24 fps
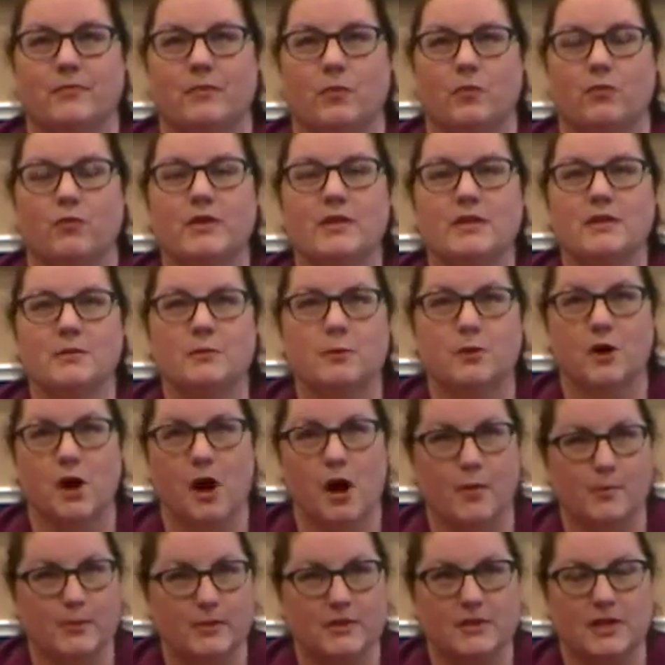reasonable
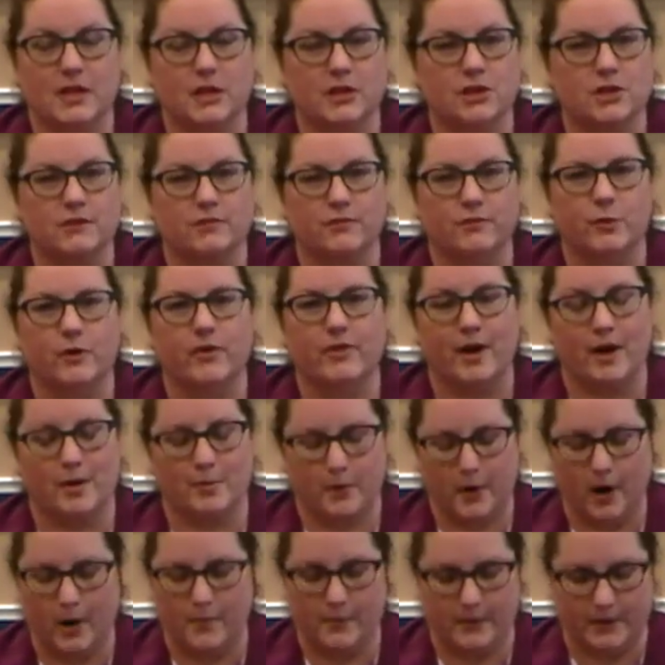compensation for that
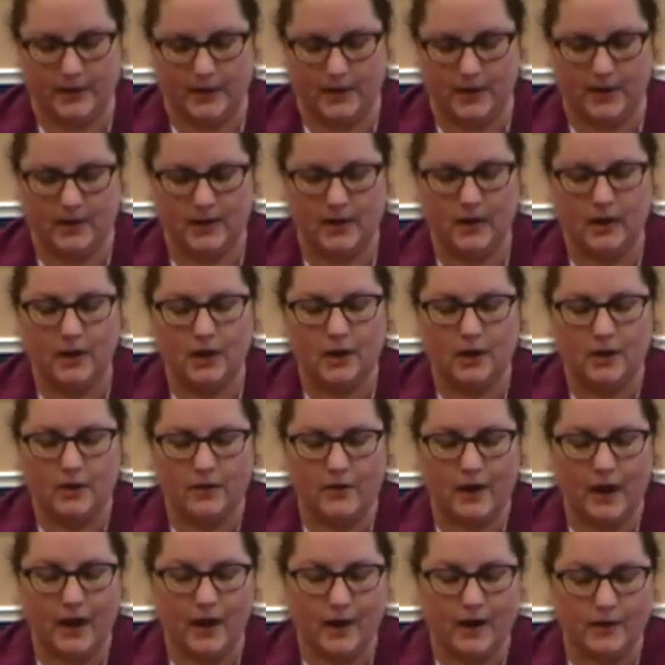property,
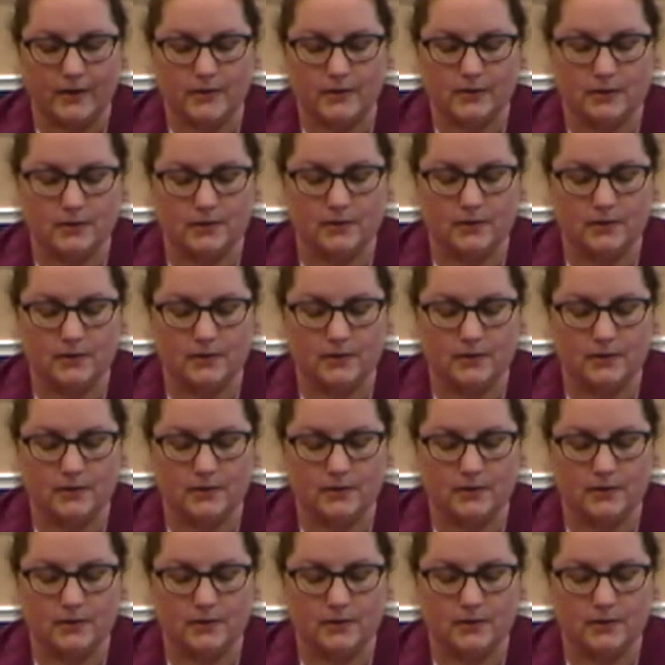that